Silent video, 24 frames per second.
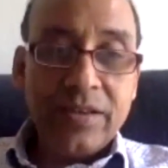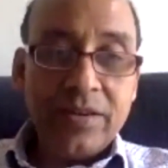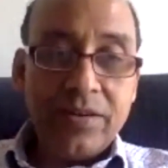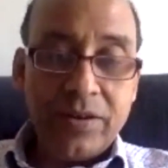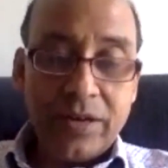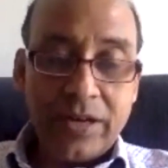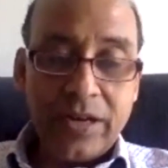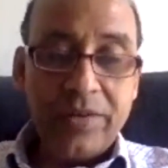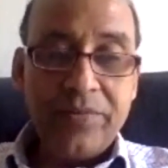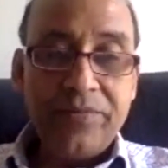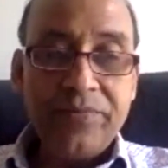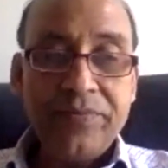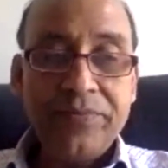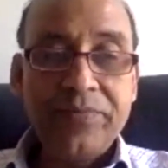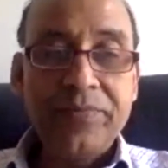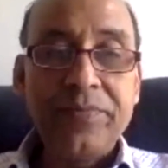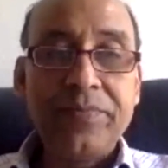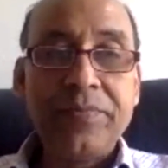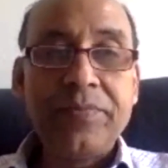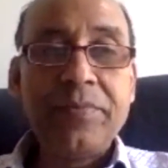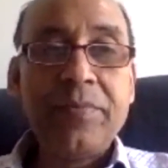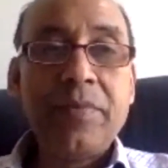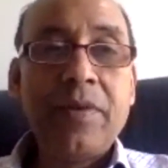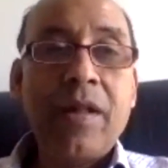Okay.
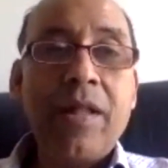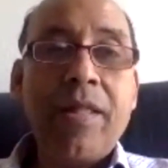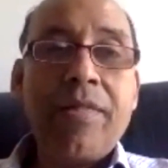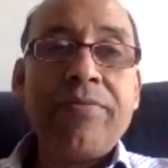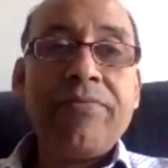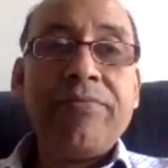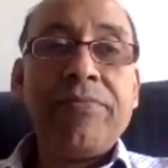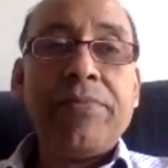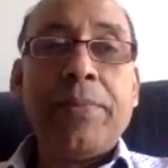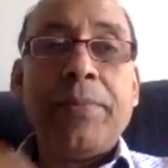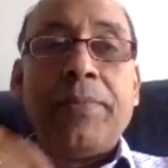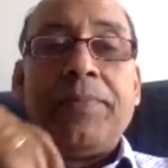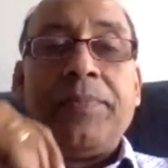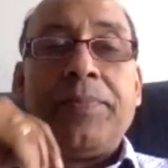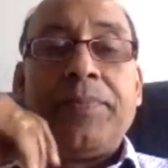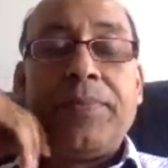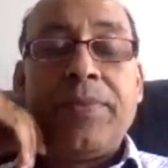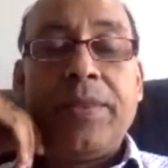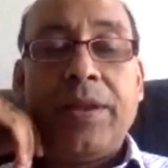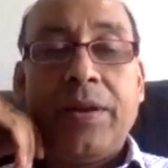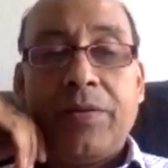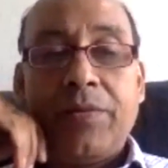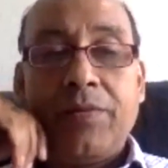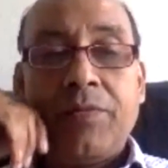
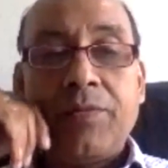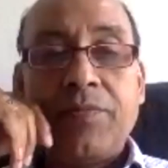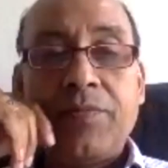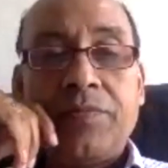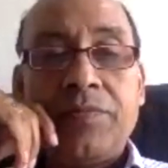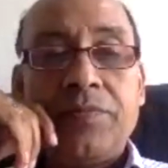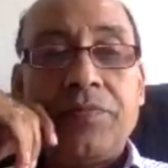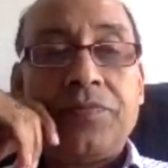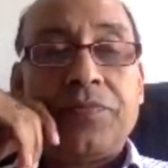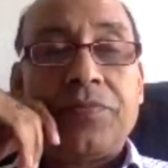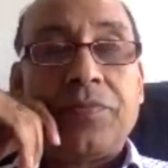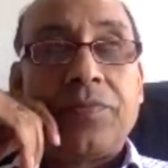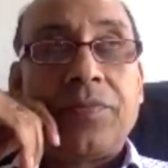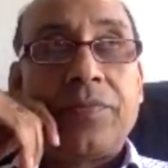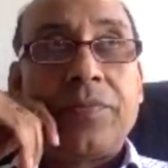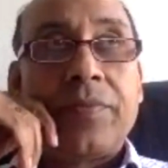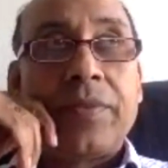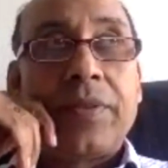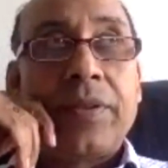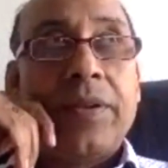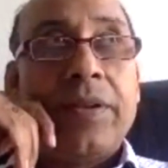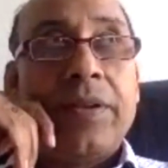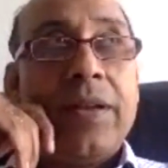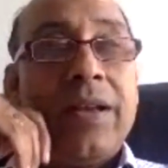Now,
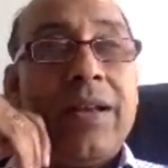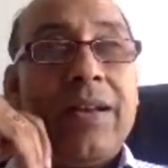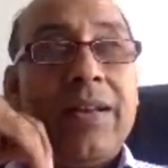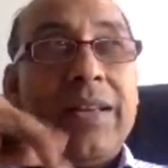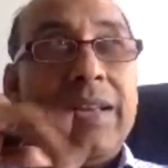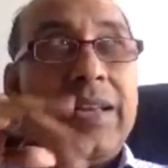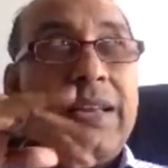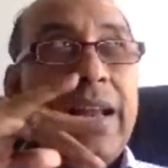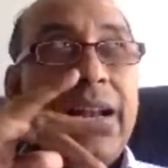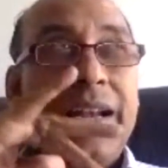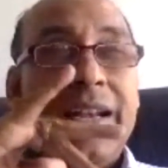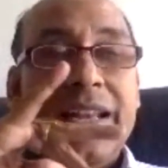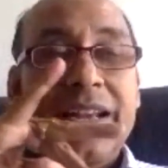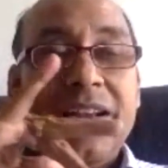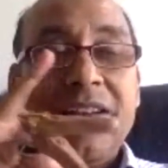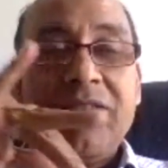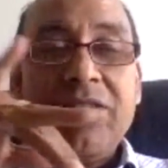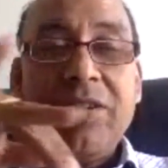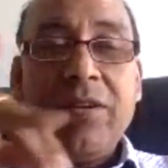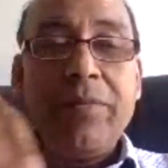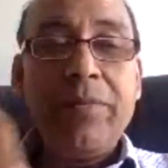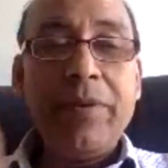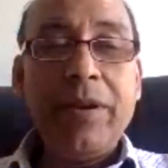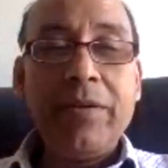at
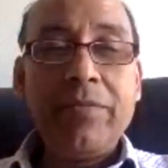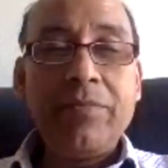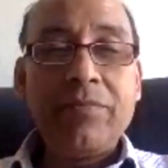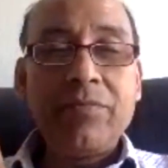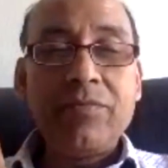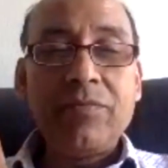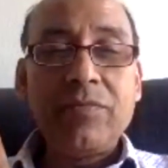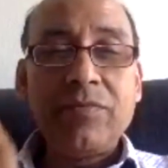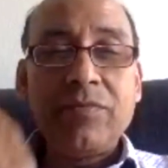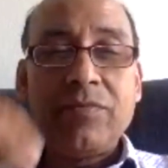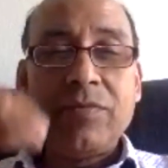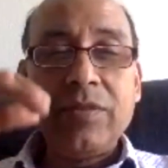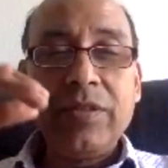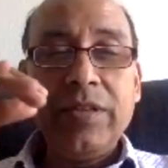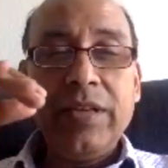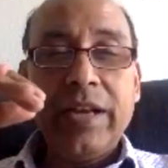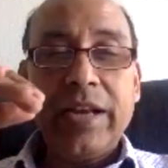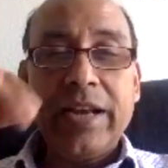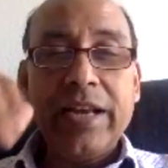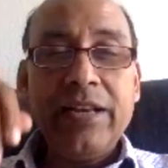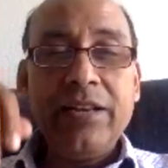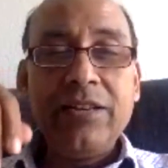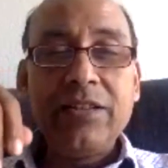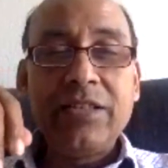equilibrium,
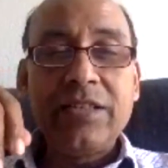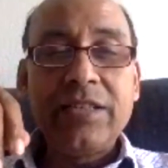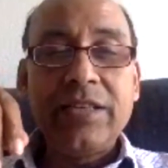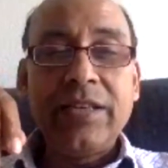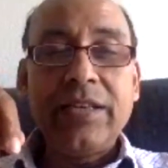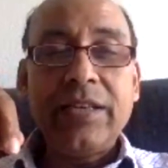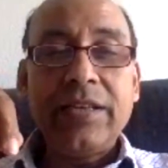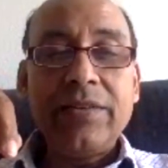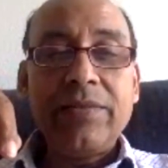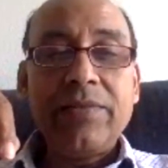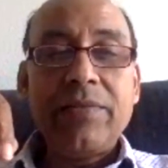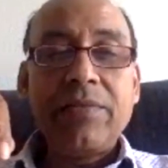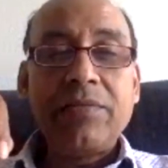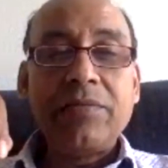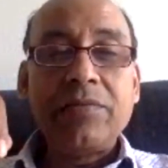can you see?